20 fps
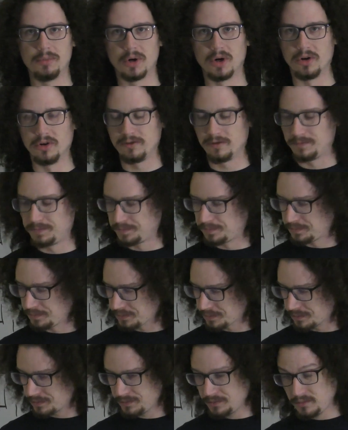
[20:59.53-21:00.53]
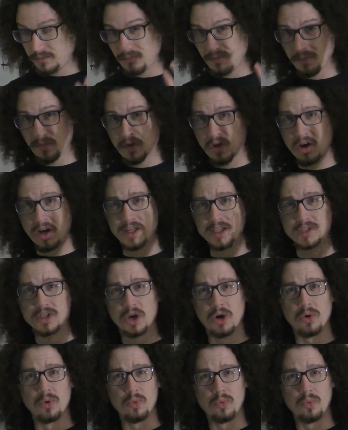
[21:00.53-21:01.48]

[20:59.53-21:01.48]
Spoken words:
because again, it usually,